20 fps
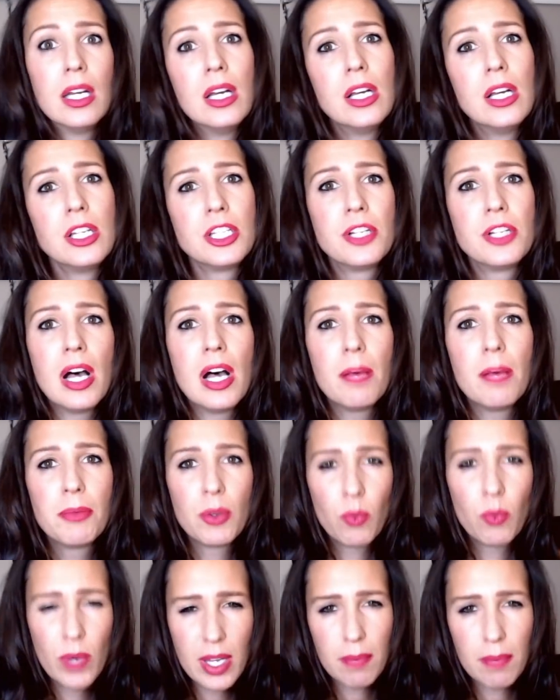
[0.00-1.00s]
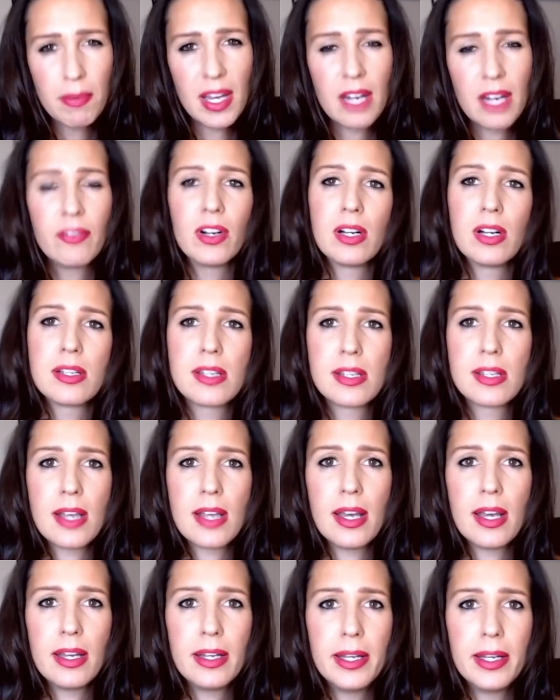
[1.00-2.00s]
to help the weak men of our
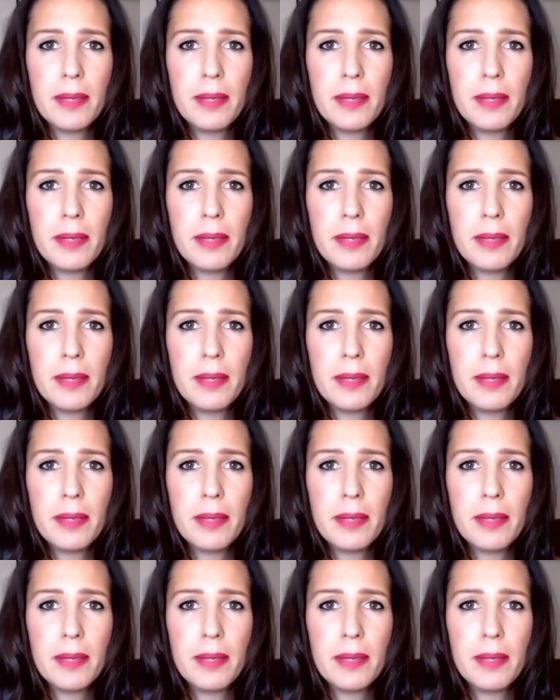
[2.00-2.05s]
society.